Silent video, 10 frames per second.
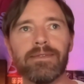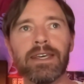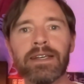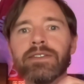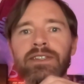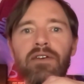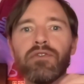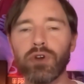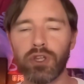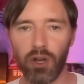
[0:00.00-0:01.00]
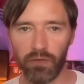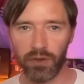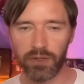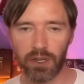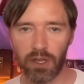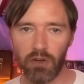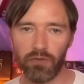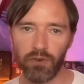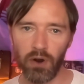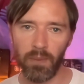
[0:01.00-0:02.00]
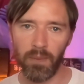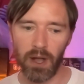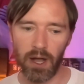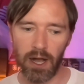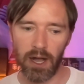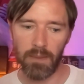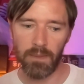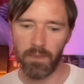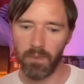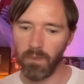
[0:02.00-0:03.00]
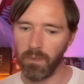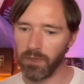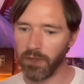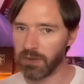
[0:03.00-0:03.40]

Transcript: things never recovered from the